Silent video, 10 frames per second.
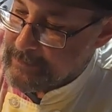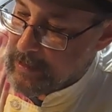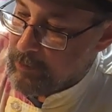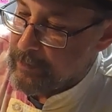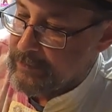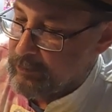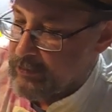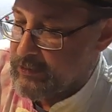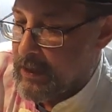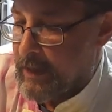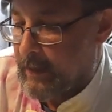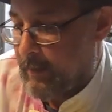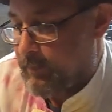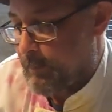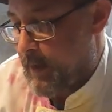always, we're just trying to
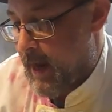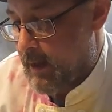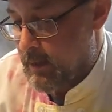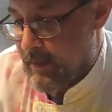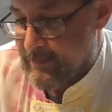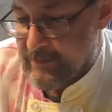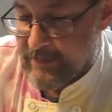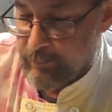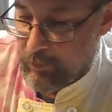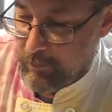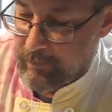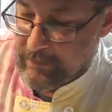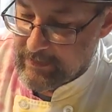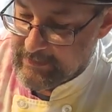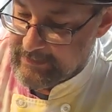keep the batter nice and smooth
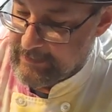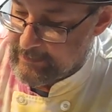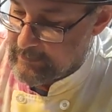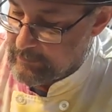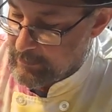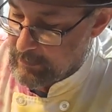and consistent.